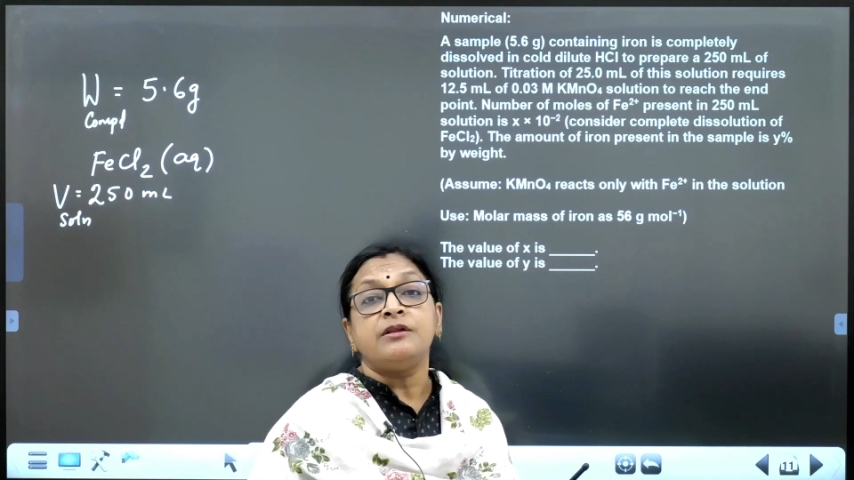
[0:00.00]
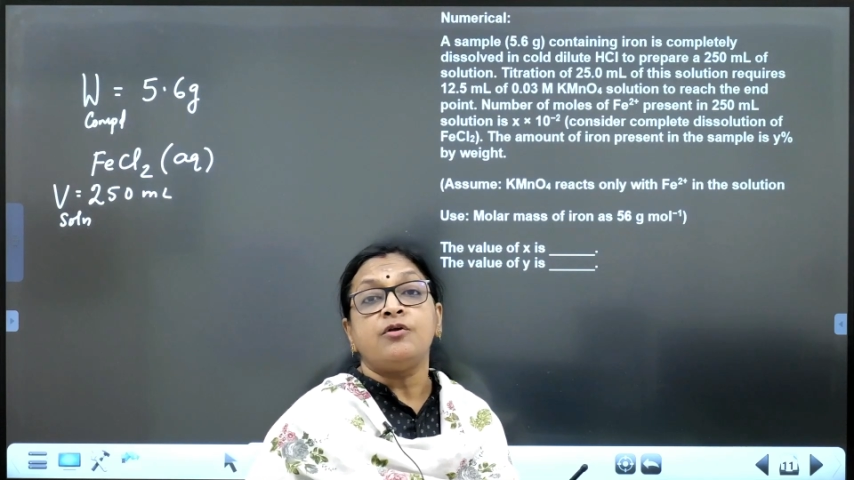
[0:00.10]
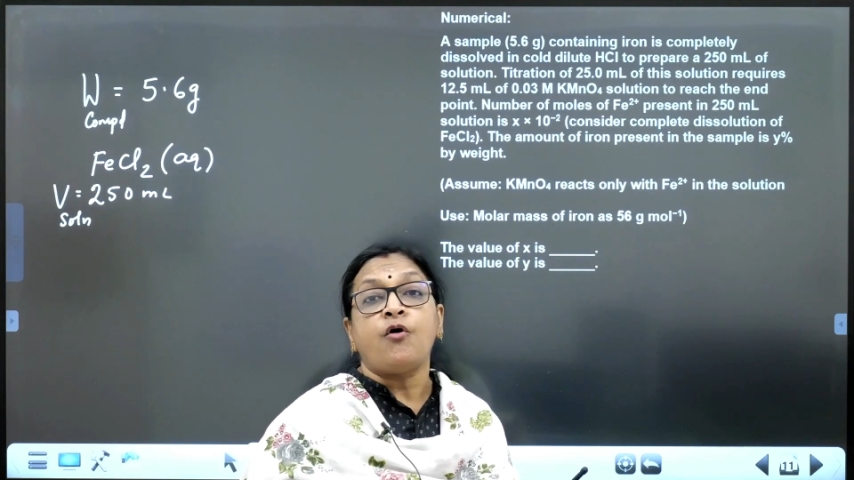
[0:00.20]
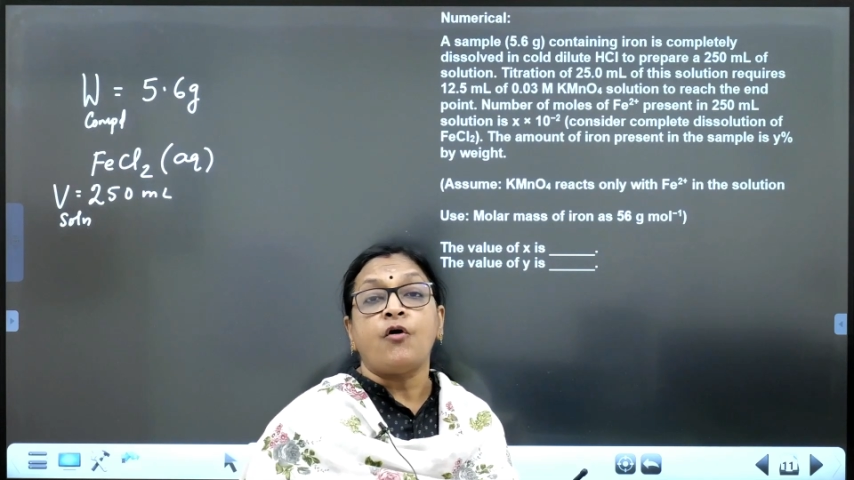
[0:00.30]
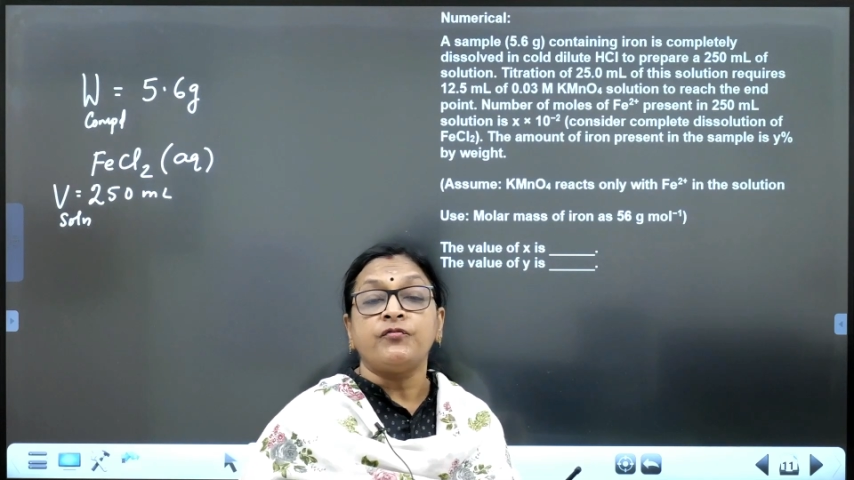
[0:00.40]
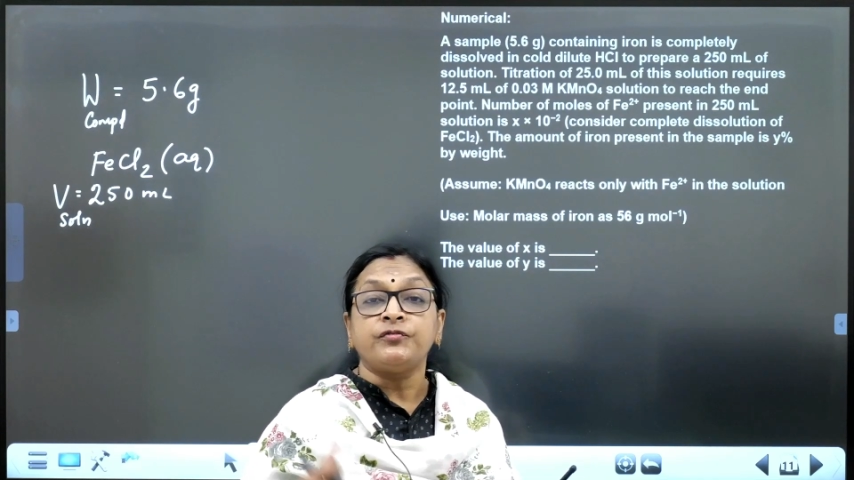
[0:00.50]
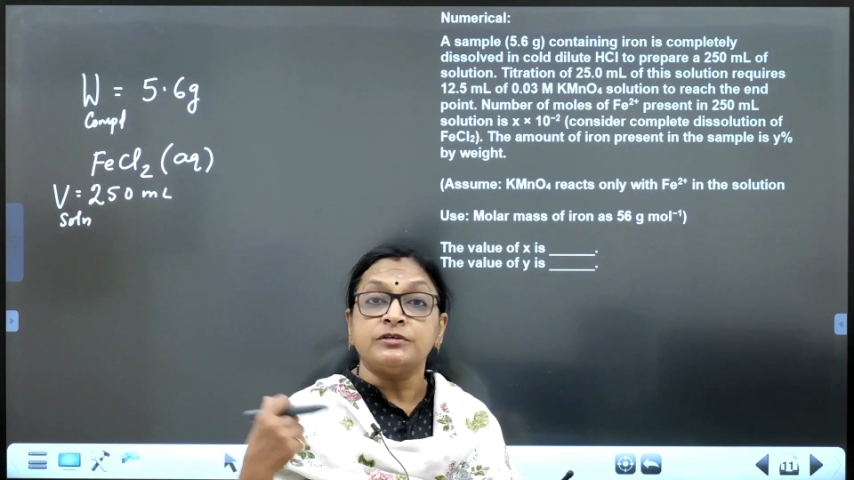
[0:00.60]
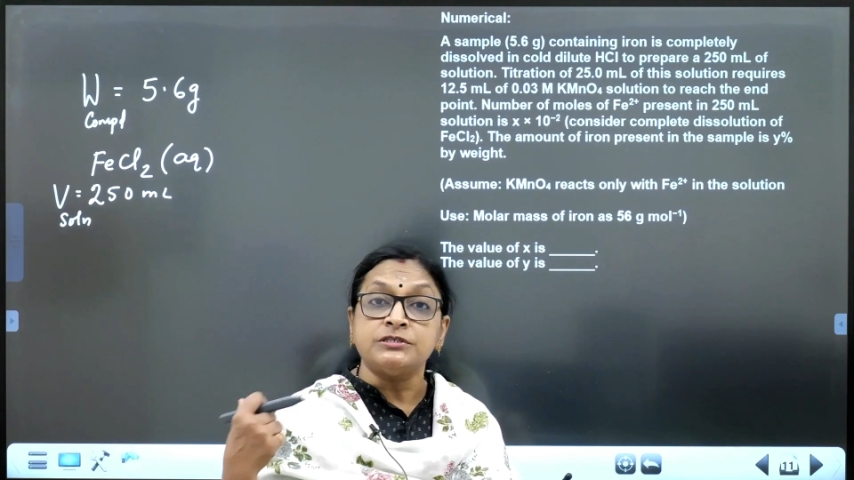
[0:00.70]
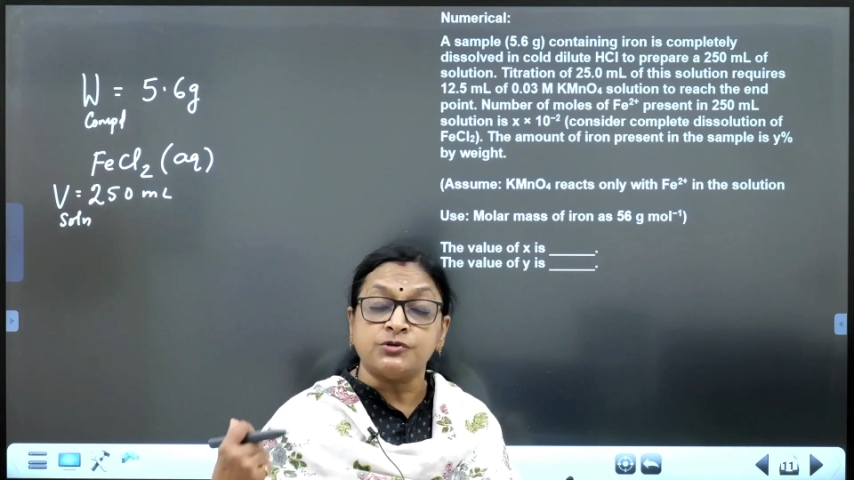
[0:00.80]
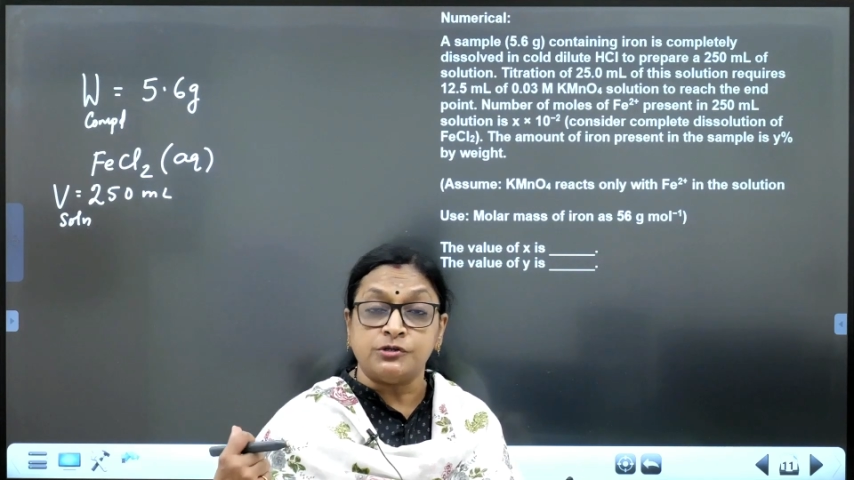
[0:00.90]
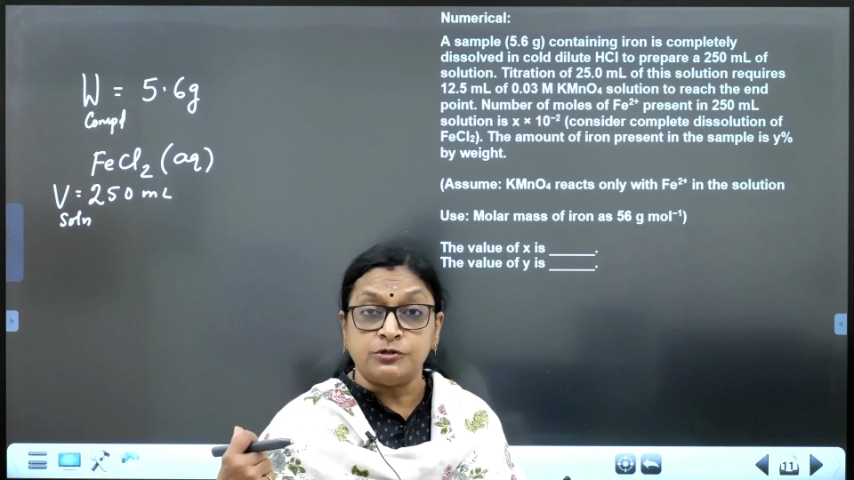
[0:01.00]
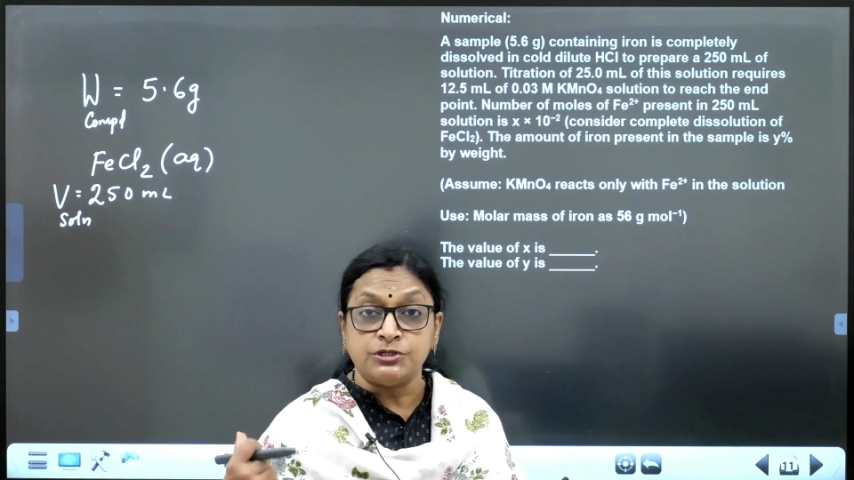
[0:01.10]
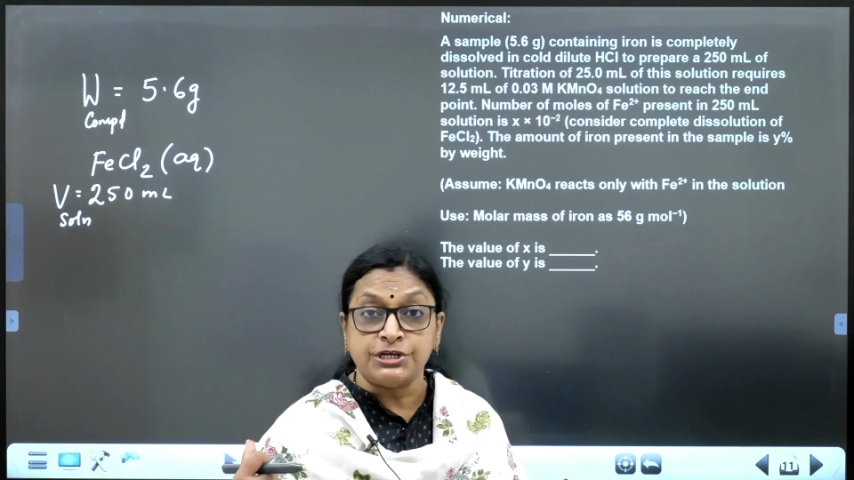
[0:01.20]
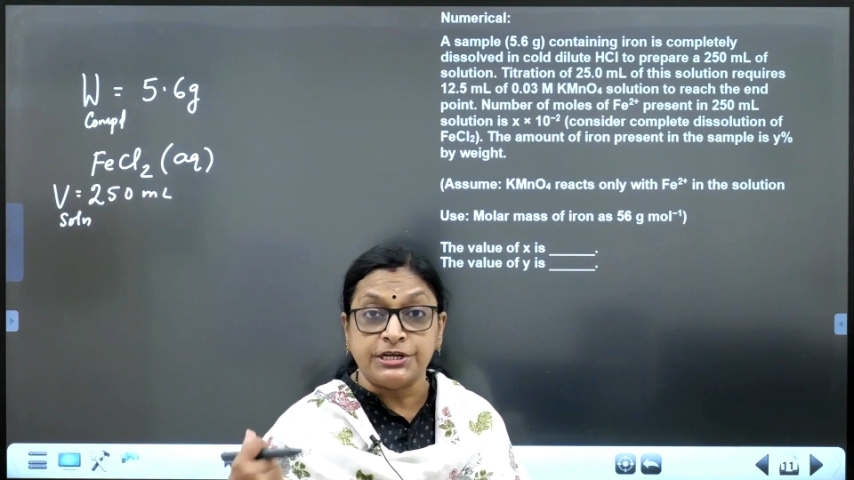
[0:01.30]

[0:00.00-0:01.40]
of the solution